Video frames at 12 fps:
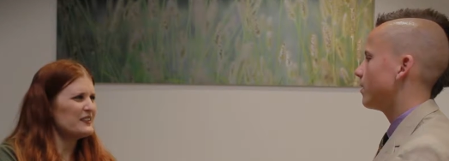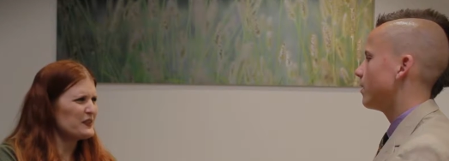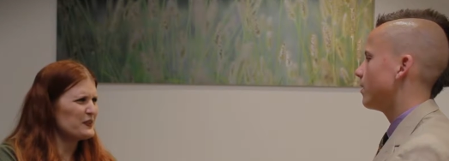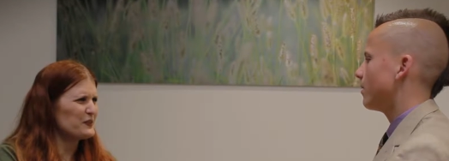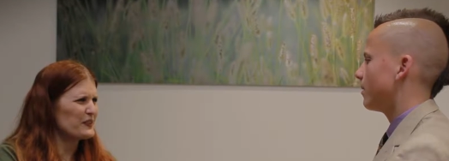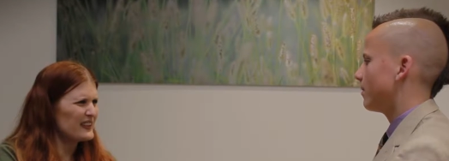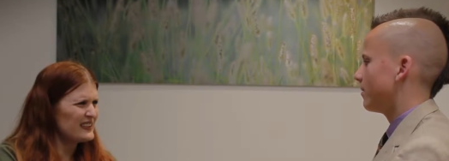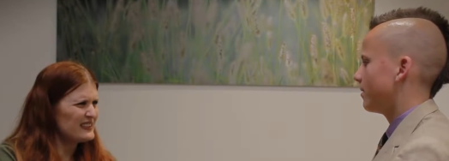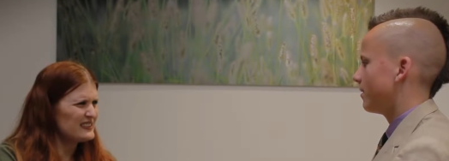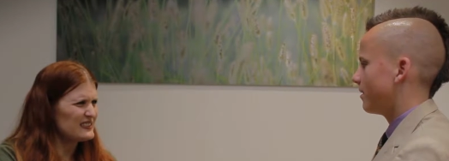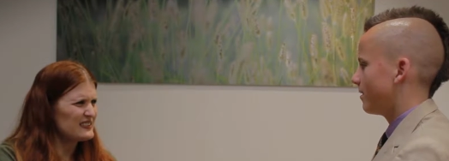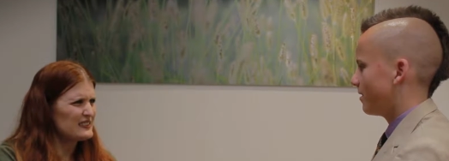Speaker 1: know,
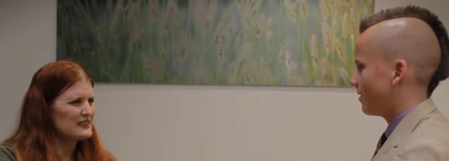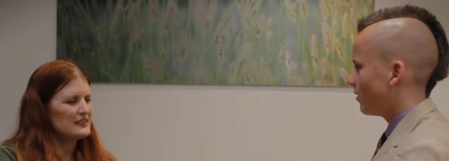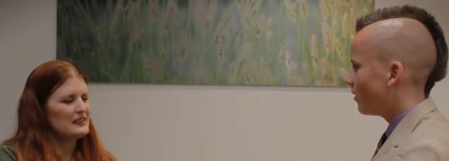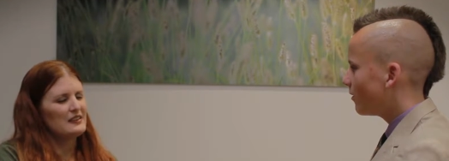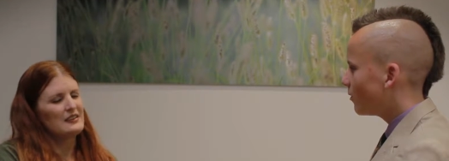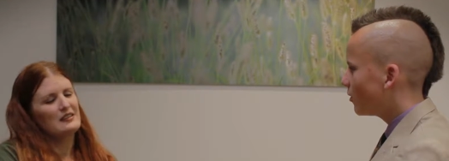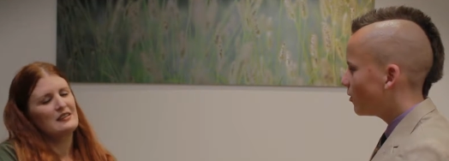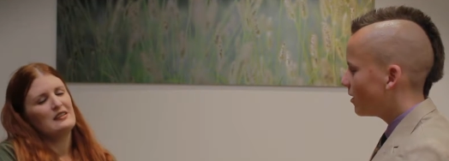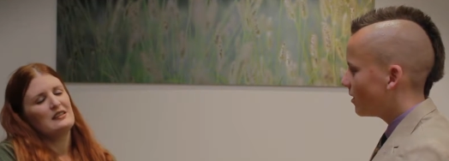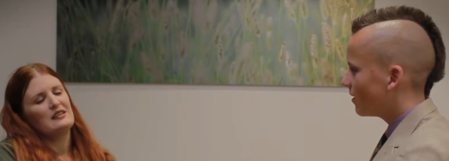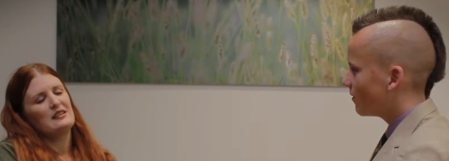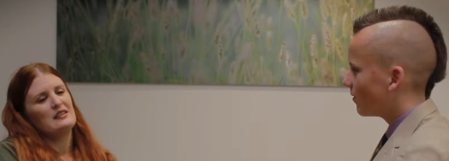right?
Speaker 2: Don't ever do
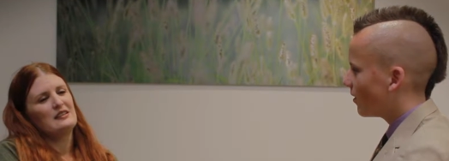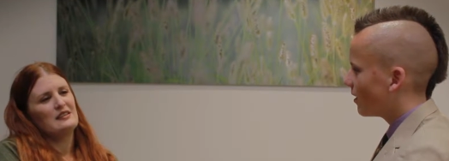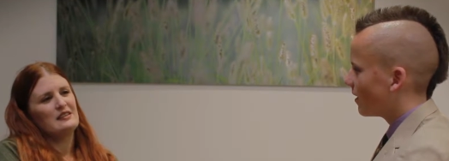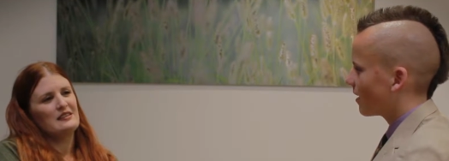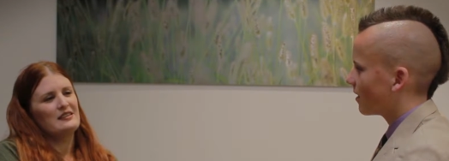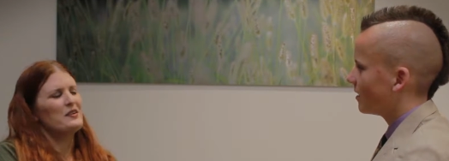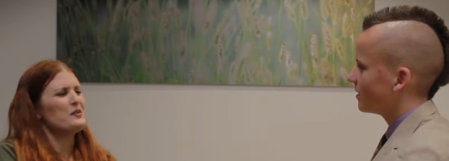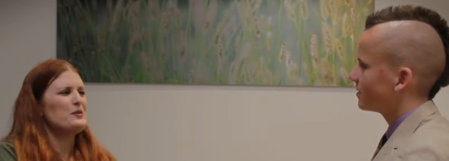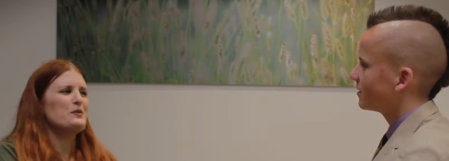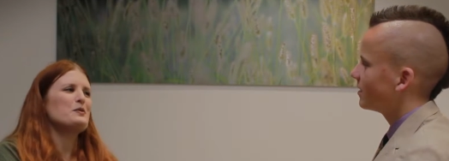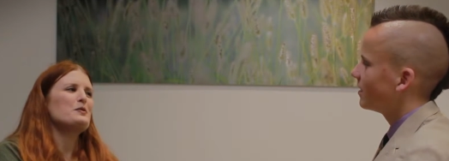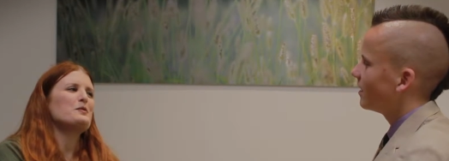anything fun in that
Speaker 1: class.
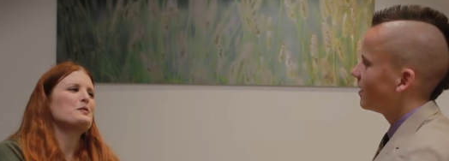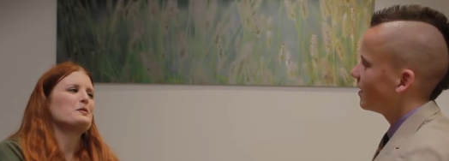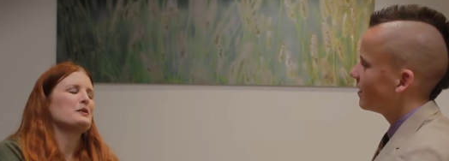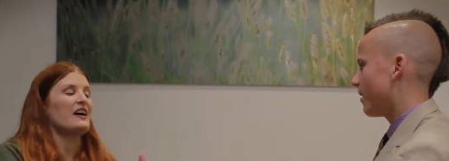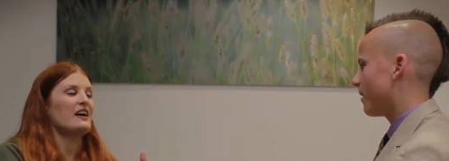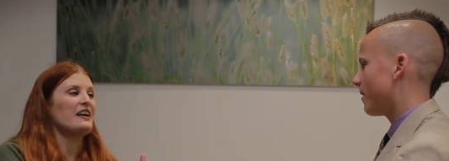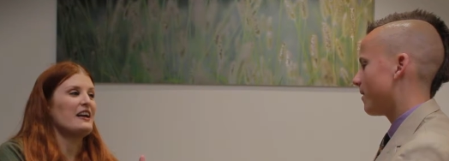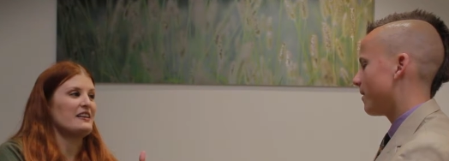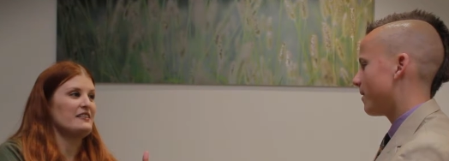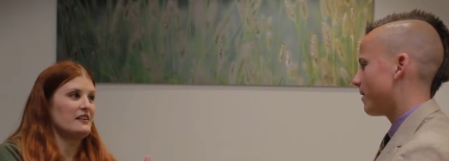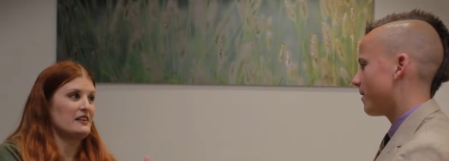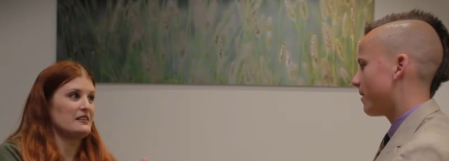Oh, I had
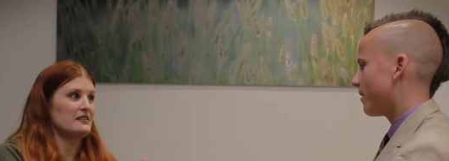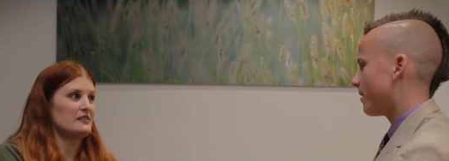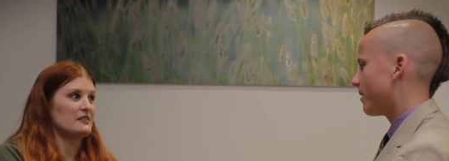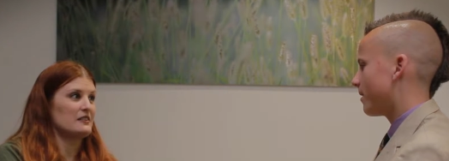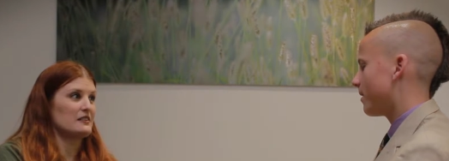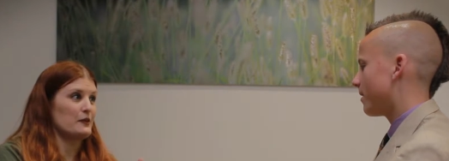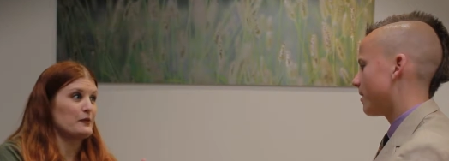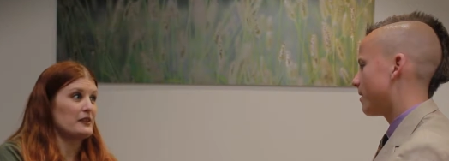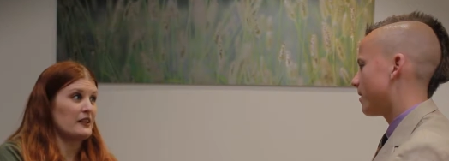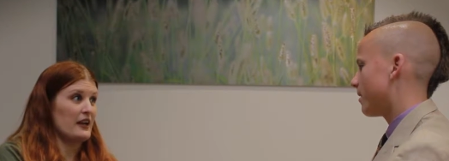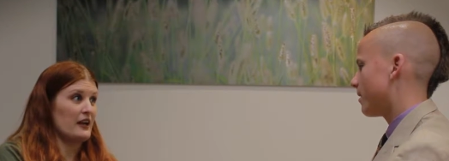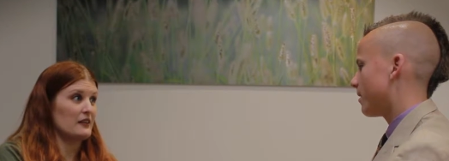nuns because I went to
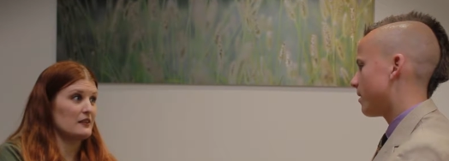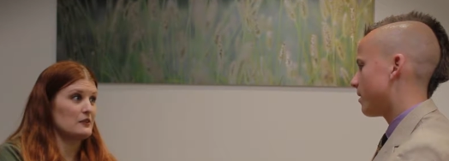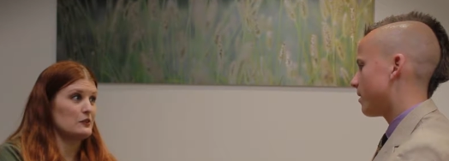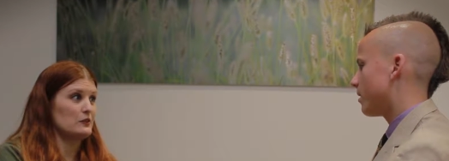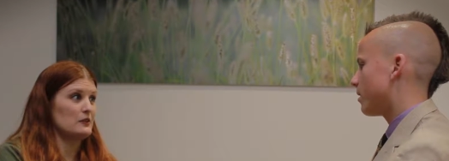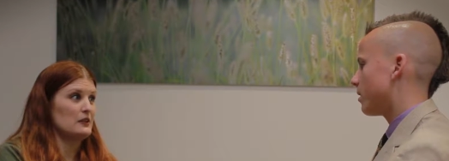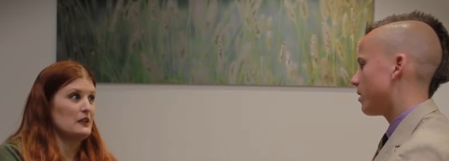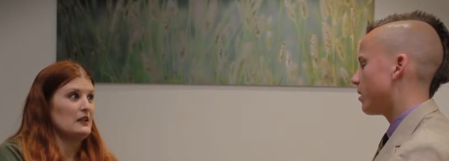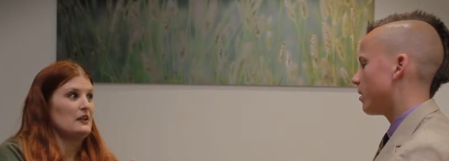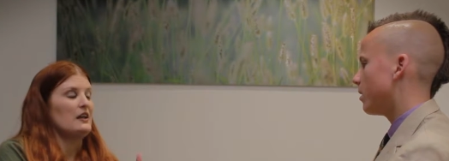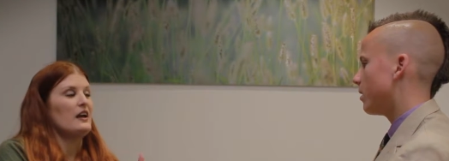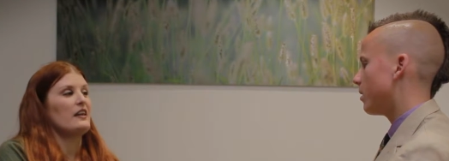Catholic school,
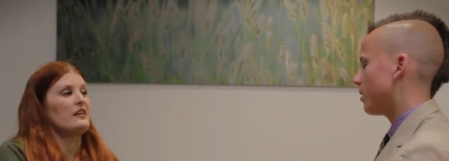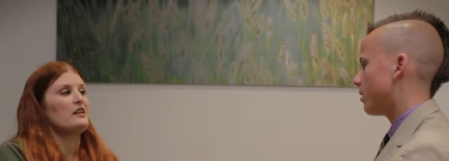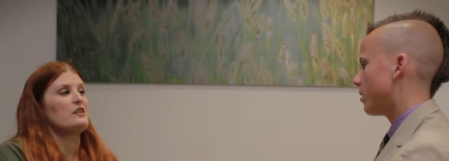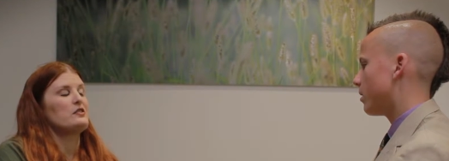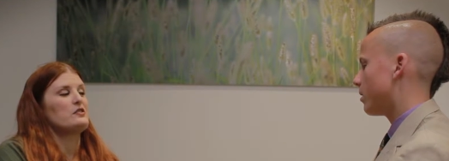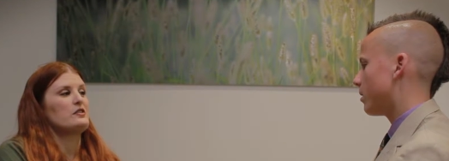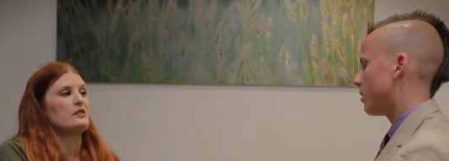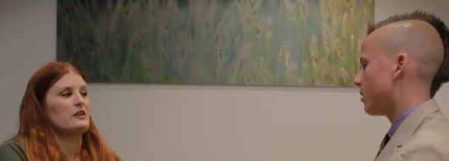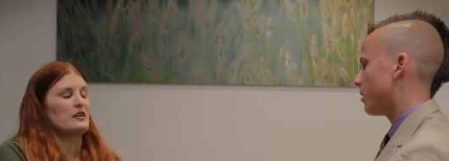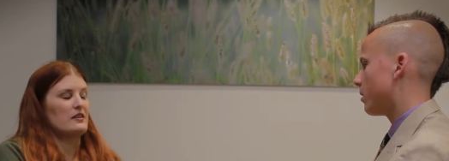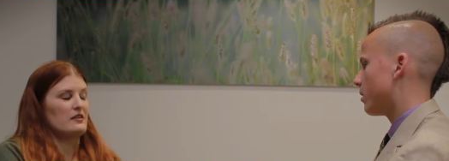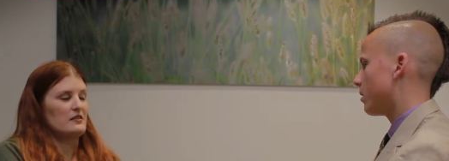mm-hmm. and they used to
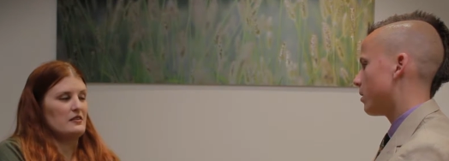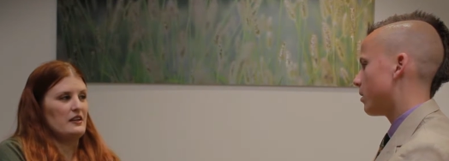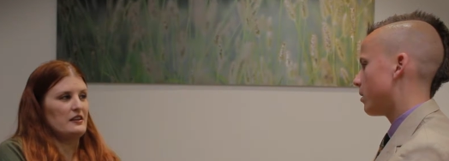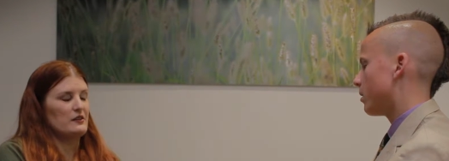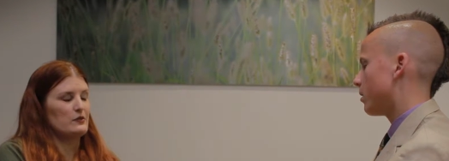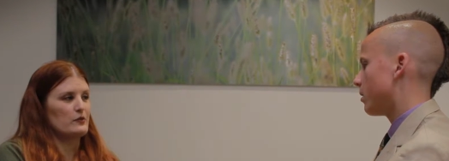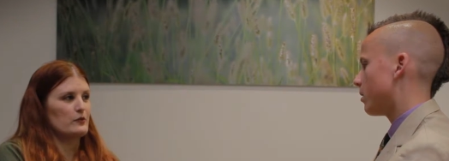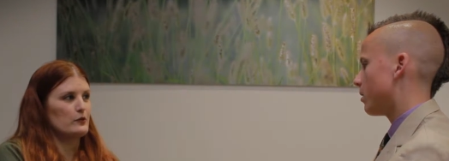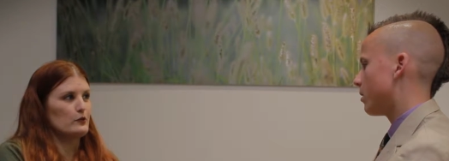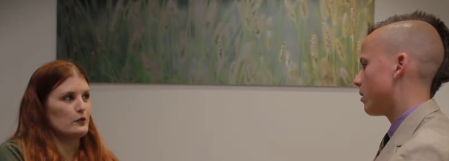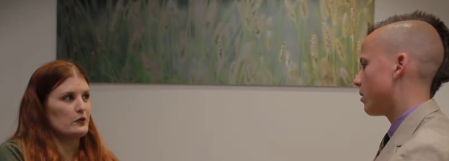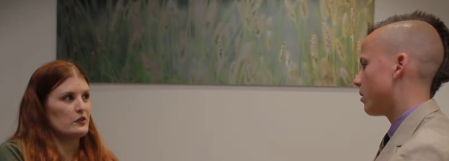uh, hit us with
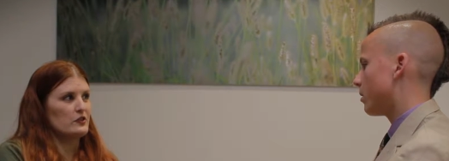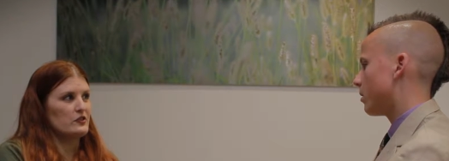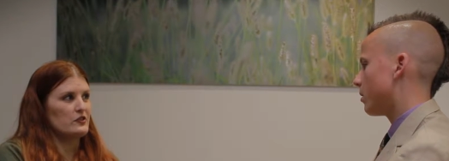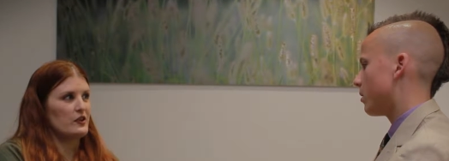rulers.